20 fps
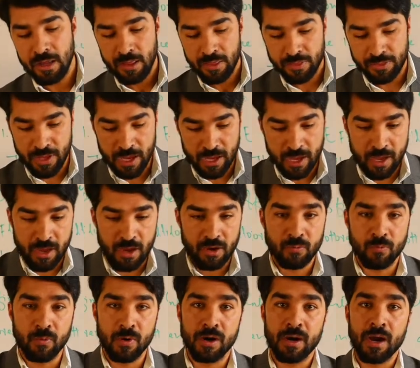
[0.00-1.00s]
they
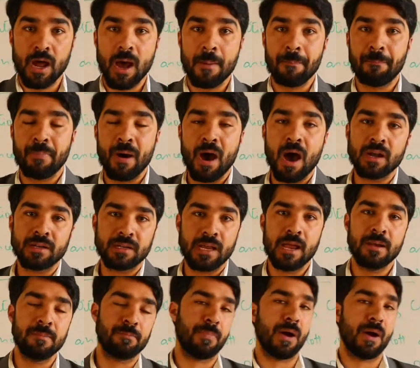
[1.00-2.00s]
were a part and